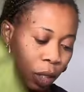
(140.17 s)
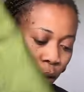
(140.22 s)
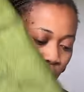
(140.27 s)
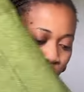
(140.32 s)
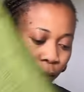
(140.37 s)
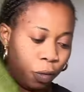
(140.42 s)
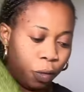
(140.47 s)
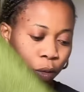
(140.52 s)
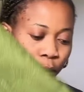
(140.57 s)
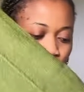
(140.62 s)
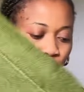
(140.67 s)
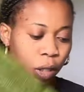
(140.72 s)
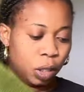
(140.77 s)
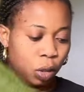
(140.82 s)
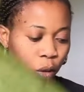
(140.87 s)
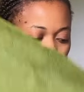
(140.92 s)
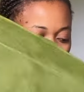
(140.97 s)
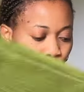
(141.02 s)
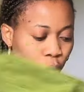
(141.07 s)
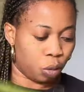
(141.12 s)
You fold
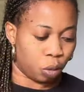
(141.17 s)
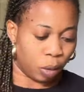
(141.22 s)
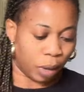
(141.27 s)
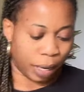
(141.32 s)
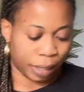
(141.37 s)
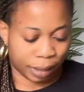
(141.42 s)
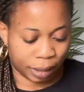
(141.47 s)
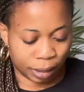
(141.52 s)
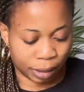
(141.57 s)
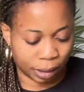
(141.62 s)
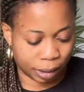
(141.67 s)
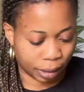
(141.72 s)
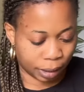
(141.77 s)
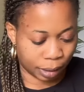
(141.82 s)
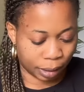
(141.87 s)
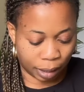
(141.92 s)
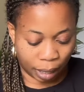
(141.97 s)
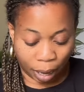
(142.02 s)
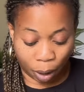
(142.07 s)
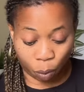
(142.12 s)
into two like
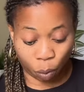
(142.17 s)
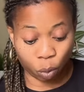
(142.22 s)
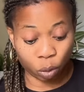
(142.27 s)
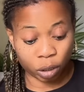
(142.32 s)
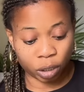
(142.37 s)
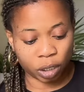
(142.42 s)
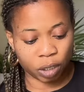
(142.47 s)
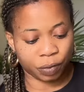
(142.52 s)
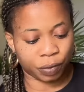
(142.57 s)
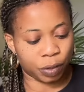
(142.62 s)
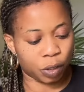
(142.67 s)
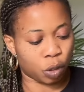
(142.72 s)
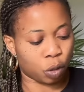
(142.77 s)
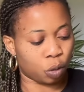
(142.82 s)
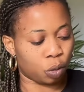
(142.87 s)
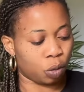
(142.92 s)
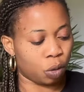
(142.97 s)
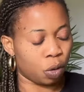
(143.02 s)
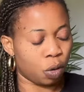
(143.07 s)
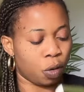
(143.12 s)
this. I watched this video
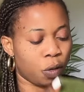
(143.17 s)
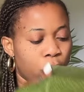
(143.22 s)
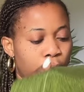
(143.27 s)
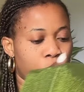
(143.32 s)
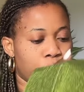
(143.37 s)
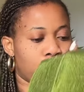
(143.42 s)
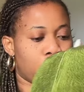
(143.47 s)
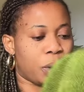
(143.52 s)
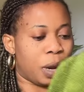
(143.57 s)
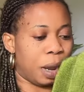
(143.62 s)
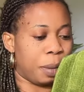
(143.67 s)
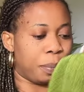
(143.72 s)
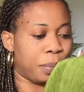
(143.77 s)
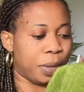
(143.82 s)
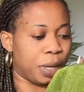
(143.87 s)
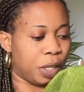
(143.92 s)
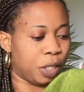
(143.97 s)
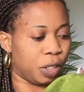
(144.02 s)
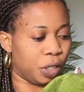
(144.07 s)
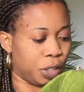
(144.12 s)
from her
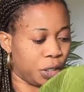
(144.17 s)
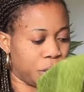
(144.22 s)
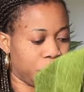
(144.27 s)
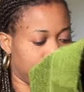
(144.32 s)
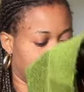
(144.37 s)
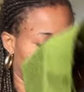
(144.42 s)
page.